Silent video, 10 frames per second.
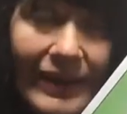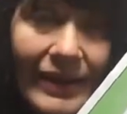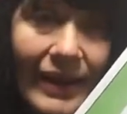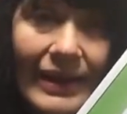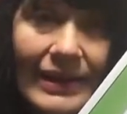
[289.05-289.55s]

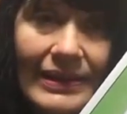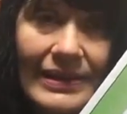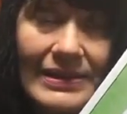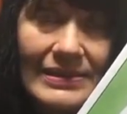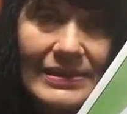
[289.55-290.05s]
Karai
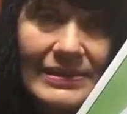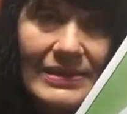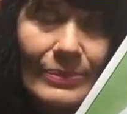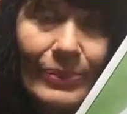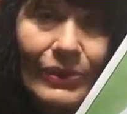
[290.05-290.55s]
is the
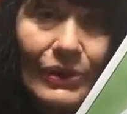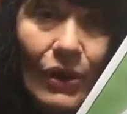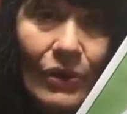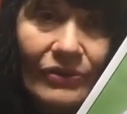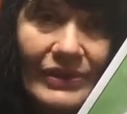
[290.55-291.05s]
symbol
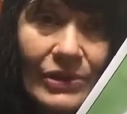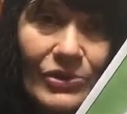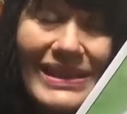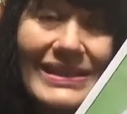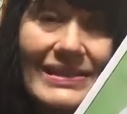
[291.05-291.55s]
of the
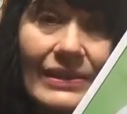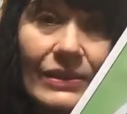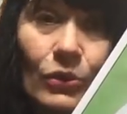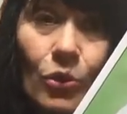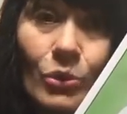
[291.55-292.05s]

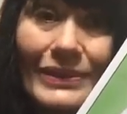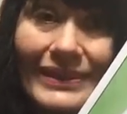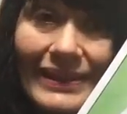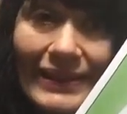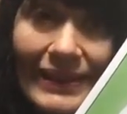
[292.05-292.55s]
reason
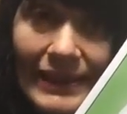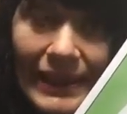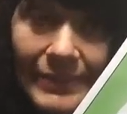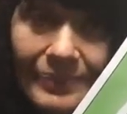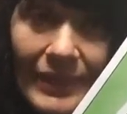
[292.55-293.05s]

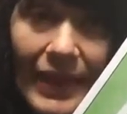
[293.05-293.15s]
Kundalini.